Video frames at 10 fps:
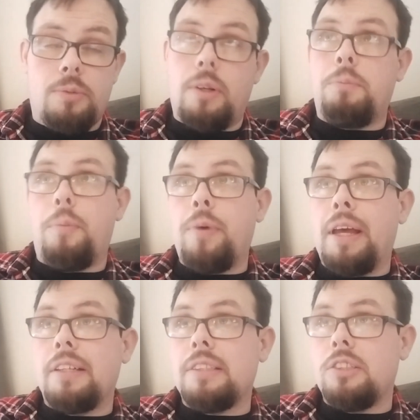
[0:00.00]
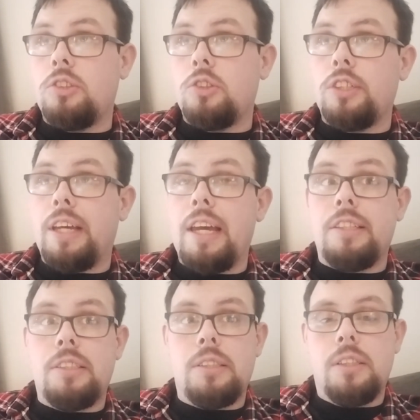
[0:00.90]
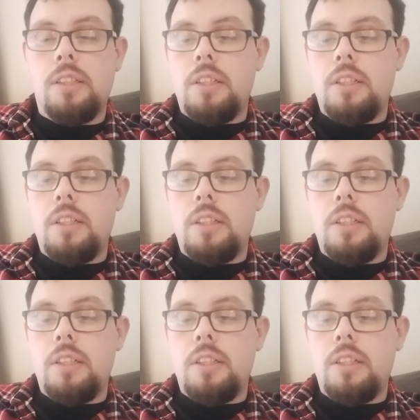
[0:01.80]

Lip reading: well, my BIOS just in case.